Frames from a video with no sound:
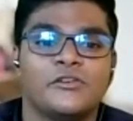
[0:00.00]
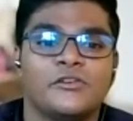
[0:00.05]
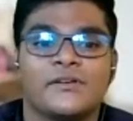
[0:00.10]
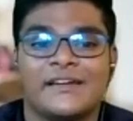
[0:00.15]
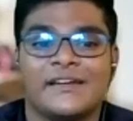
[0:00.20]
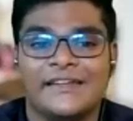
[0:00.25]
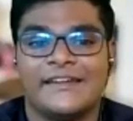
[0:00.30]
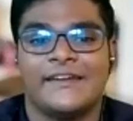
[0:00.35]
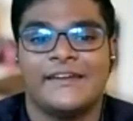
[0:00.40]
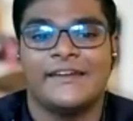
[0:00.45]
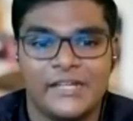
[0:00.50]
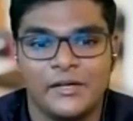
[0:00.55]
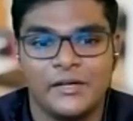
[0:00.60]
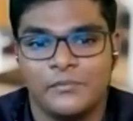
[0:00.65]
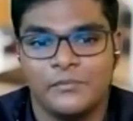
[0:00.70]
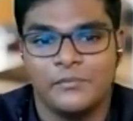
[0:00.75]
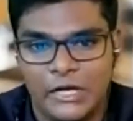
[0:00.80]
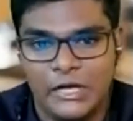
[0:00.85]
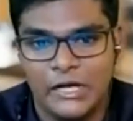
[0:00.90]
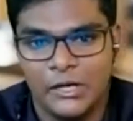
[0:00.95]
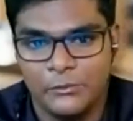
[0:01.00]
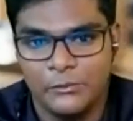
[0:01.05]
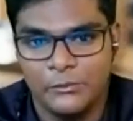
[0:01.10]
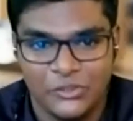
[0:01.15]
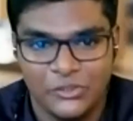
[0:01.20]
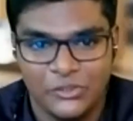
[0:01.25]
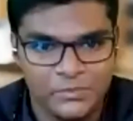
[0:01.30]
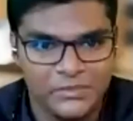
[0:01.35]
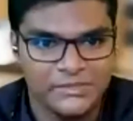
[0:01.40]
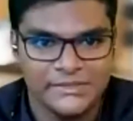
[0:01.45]
you know clear it up uh,
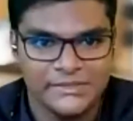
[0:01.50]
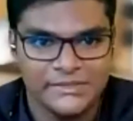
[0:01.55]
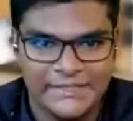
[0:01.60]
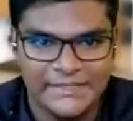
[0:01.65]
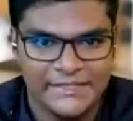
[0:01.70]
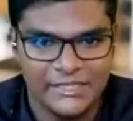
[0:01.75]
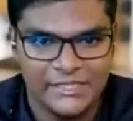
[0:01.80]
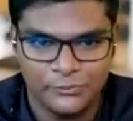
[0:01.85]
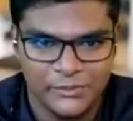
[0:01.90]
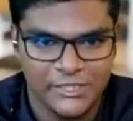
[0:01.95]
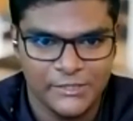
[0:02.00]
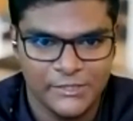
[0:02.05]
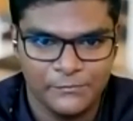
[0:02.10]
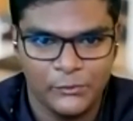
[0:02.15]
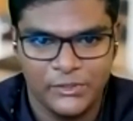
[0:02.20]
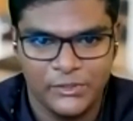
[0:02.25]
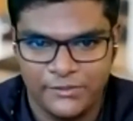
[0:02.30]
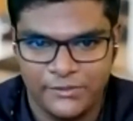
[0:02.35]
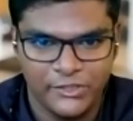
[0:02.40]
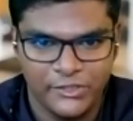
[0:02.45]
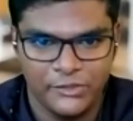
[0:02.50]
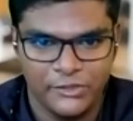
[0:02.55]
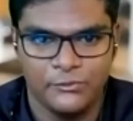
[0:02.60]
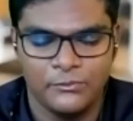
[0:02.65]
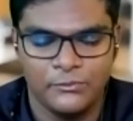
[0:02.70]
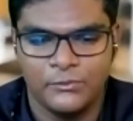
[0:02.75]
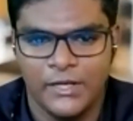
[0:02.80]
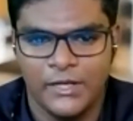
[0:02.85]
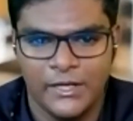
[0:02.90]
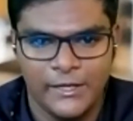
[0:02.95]
with you personally as well. Whatever
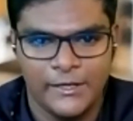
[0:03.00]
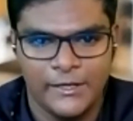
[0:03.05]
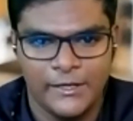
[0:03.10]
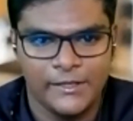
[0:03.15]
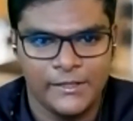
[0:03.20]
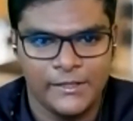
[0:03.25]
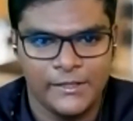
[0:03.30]
you. Uh,